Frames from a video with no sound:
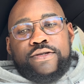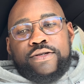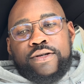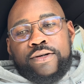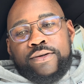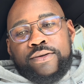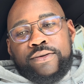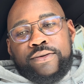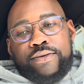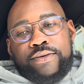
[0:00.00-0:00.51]

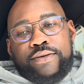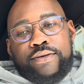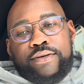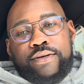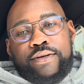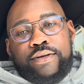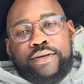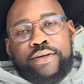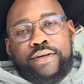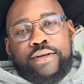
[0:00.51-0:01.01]
So
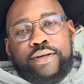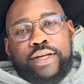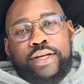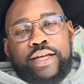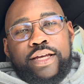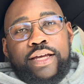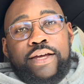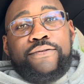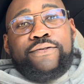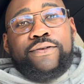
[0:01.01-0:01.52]

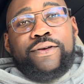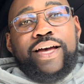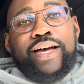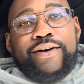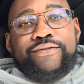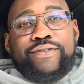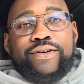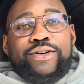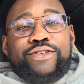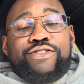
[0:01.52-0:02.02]
if you
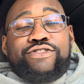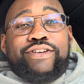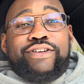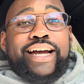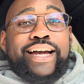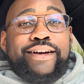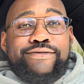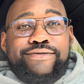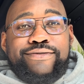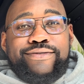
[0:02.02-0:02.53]
have a
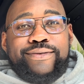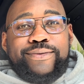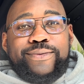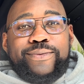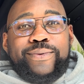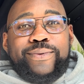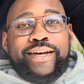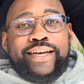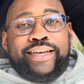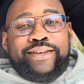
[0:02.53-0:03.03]
drive
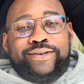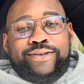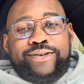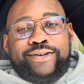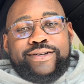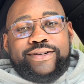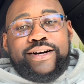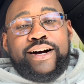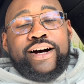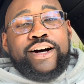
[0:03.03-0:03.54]
where
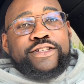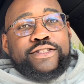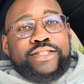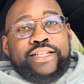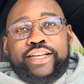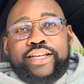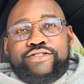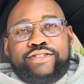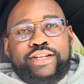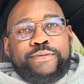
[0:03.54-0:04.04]
your
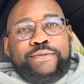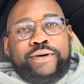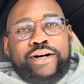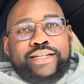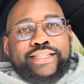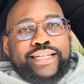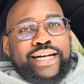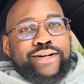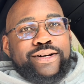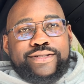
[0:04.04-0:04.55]
car's literally
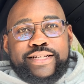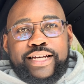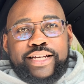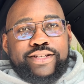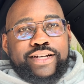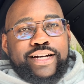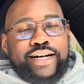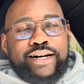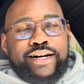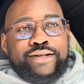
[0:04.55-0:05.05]
parked
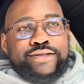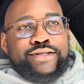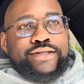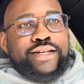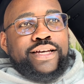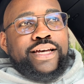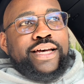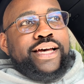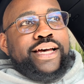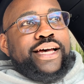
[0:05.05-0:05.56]
outside your
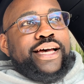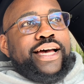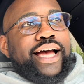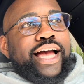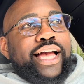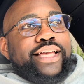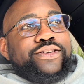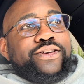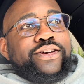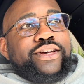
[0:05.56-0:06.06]
house
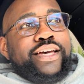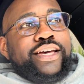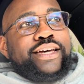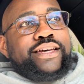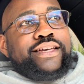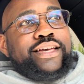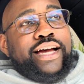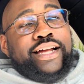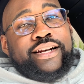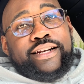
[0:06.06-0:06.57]
and
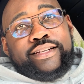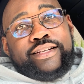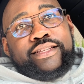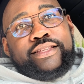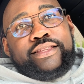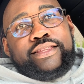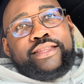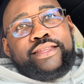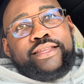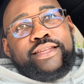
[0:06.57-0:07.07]

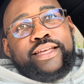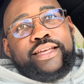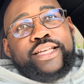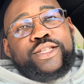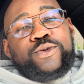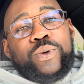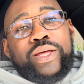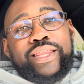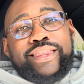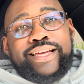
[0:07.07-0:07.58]

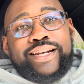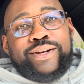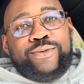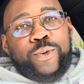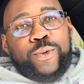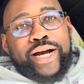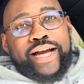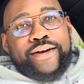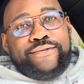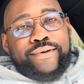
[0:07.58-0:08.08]
it's within
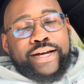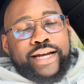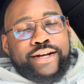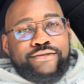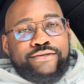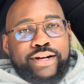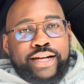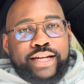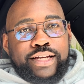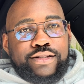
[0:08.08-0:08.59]

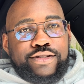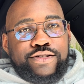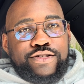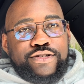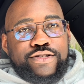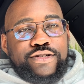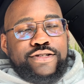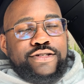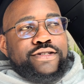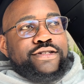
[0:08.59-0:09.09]
Wi-Fi
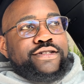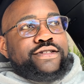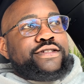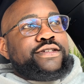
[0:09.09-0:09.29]
range,